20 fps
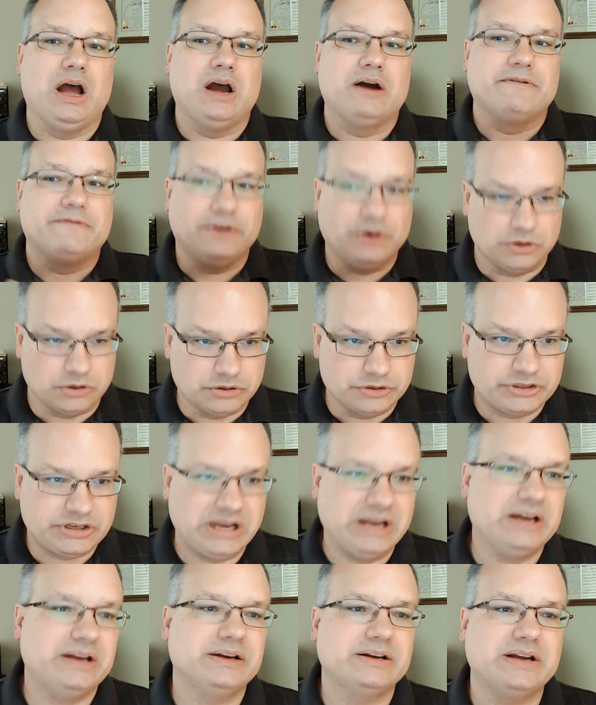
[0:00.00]
first,
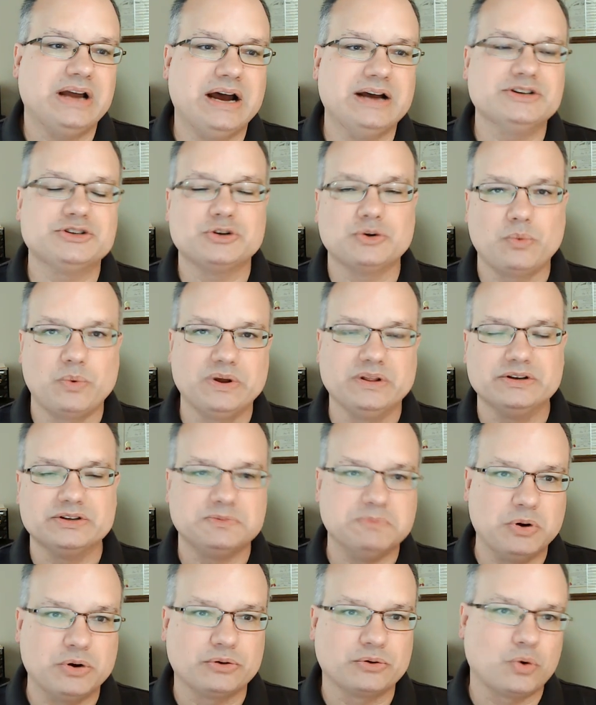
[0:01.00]
Kaiser Willys
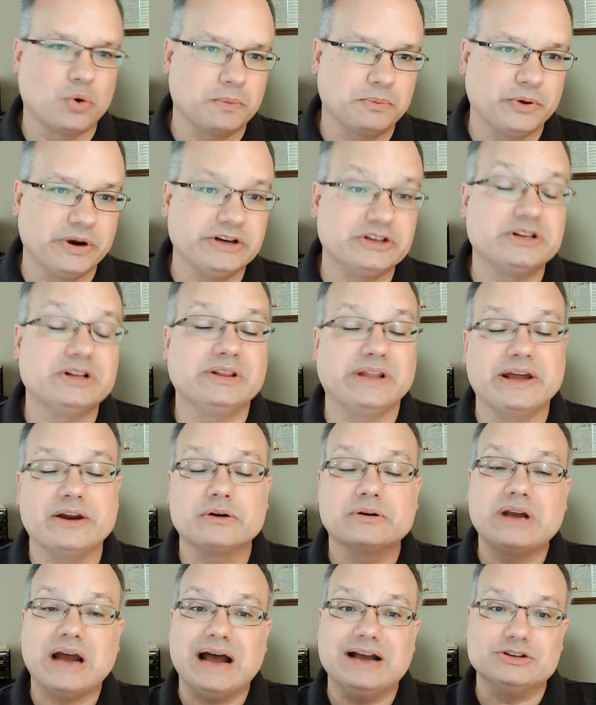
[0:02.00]
Motor Corporation,
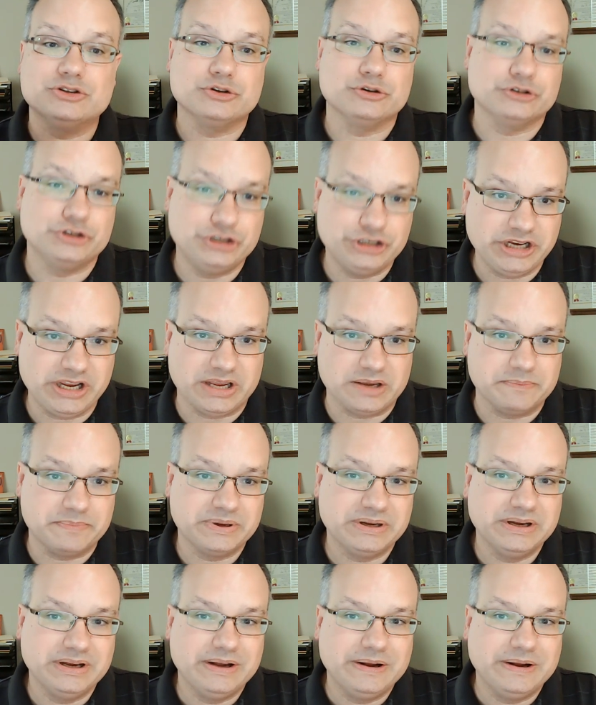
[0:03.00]
later Kaiser Jeep.